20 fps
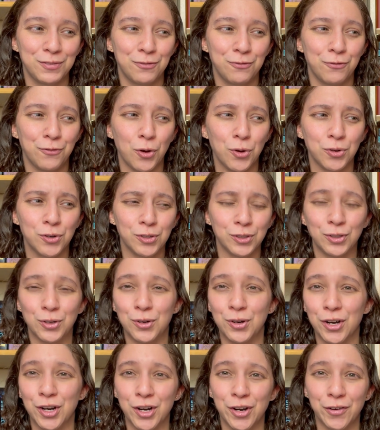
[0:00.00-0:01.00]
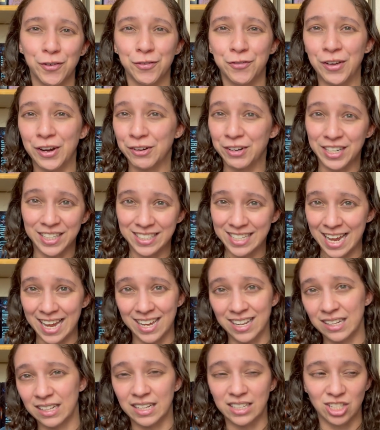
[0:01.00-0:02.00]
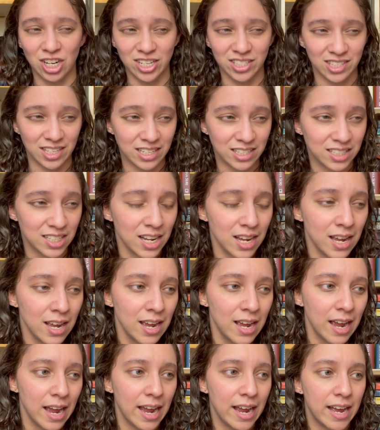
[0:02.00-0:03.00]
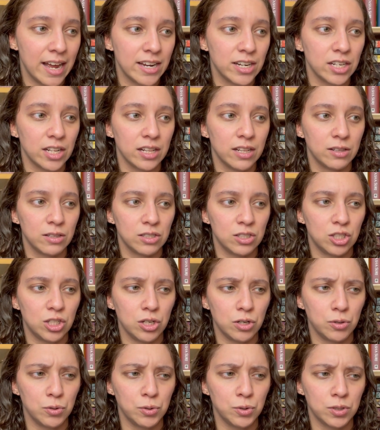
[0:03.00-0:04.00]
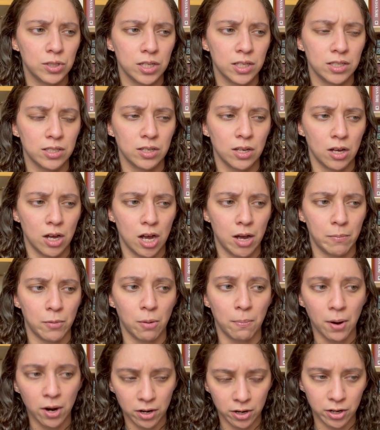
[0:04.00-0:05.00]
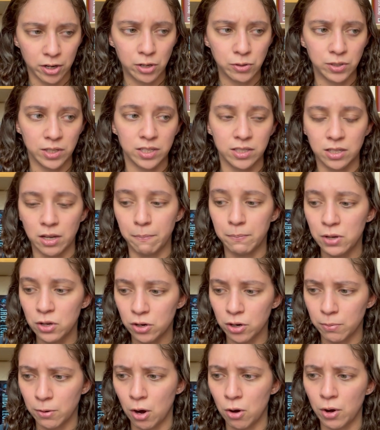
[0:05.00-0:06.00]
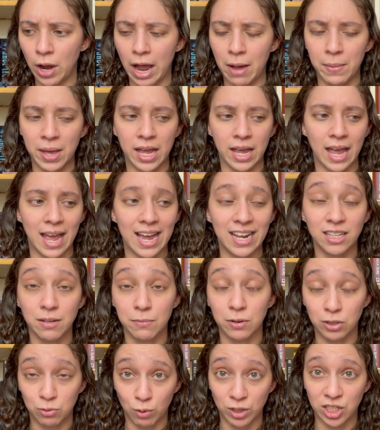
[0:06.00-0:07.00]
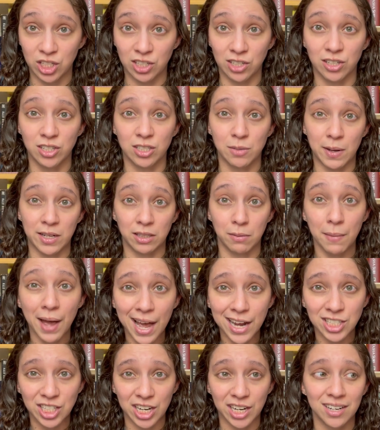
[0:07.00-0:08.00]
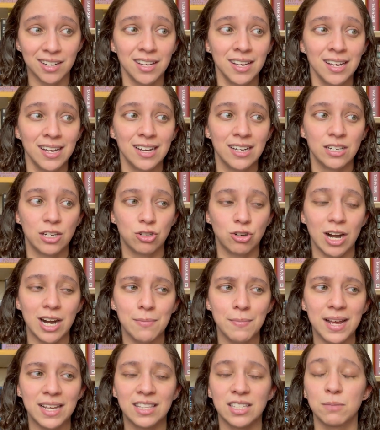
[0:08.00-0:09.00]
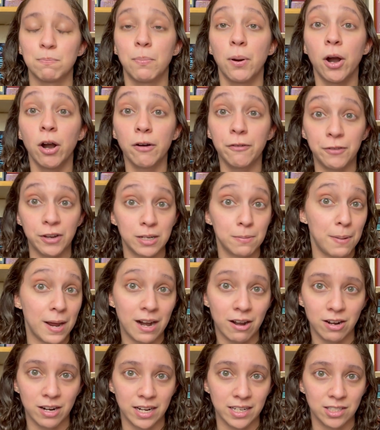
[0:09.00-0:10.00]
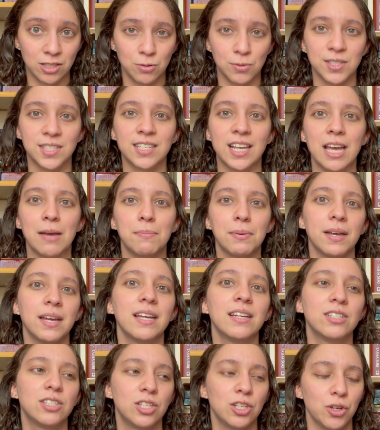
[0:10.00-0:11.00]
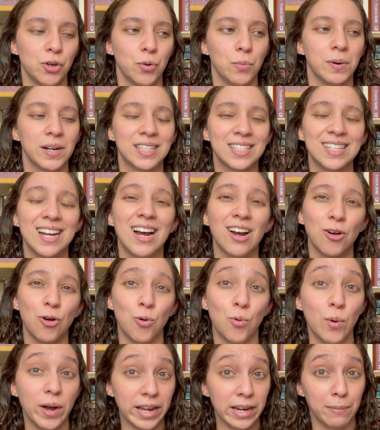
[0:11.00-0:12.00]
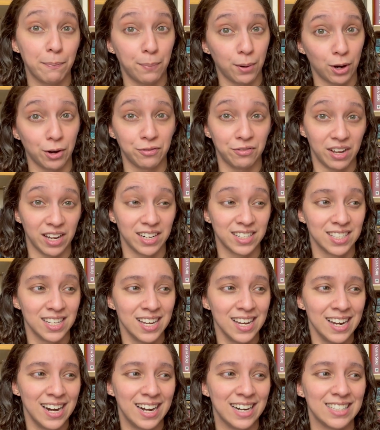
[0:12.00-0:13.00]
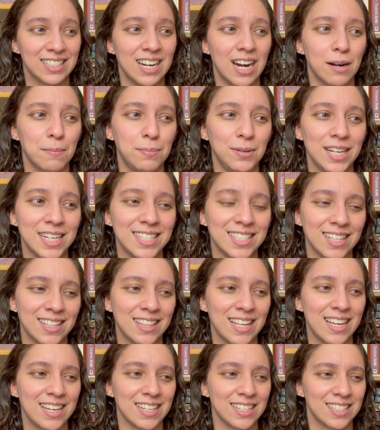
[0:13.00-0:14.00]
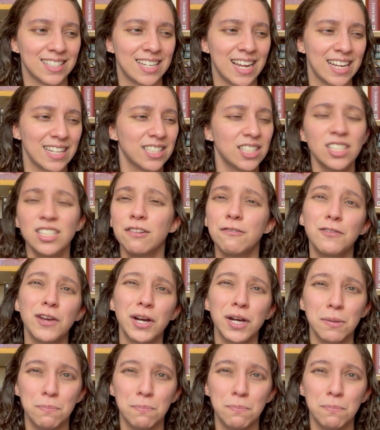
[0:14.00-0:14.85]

folklore, fairy tale adjacent. And she uses, her partner uses computer programming and what she learns about the magic to try and make this perfect paradise to escape into, but it's not quite perfect and it's not a place that they can stay. It's just a very